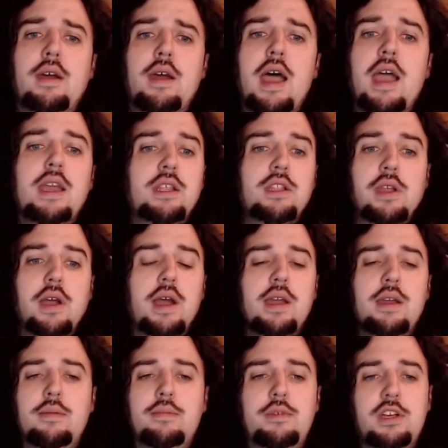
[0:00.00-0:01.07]
I
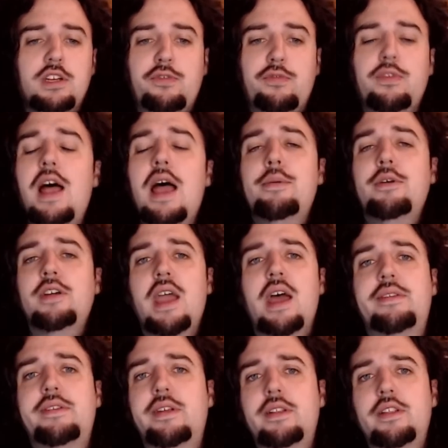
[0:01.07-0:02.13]
am just
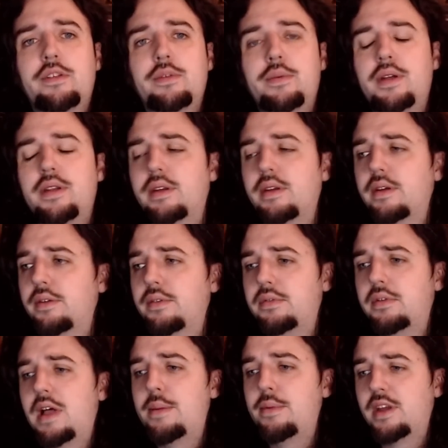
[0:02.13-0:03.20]
flabbergasted at this one.
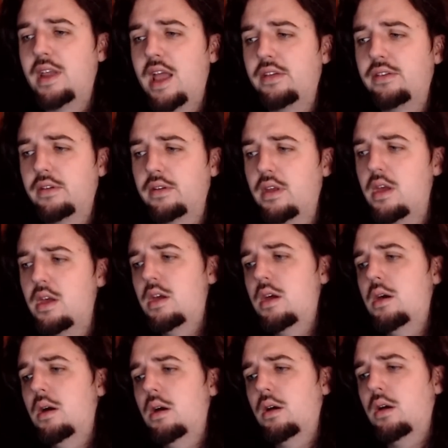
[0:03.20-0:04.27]
Flabbergasted.
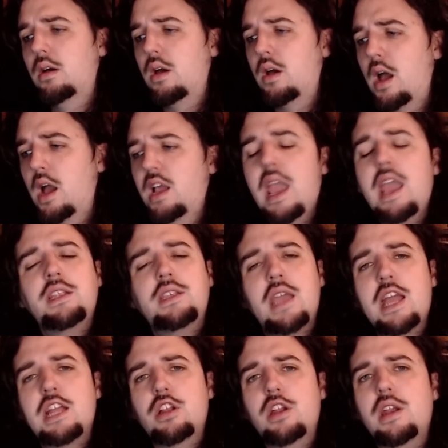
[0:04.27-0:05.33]
I hate to
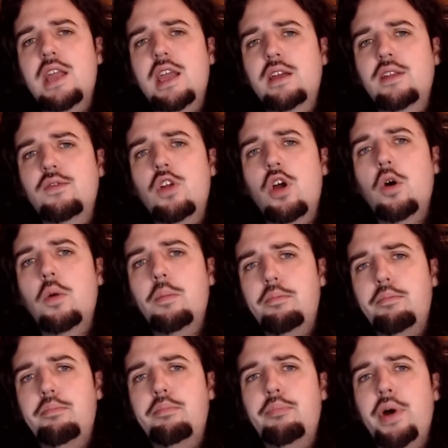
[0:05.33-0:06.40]
end on a negative note,
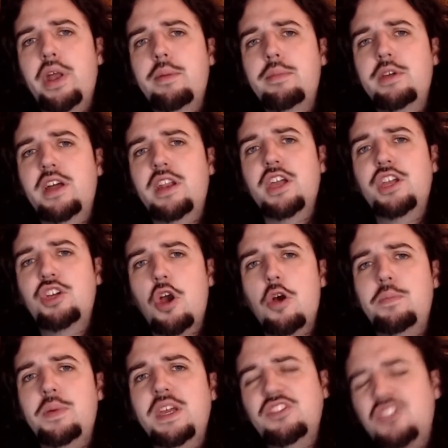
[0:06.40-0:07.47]
but I'm gonna. Go
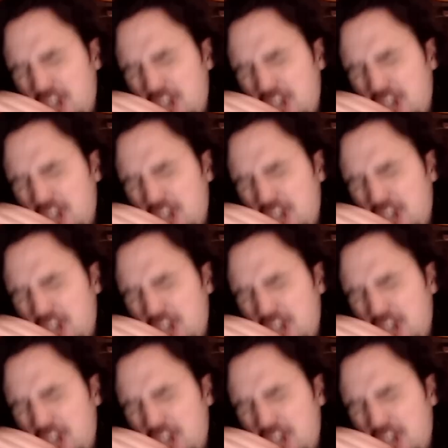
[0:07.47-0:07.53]
Beast.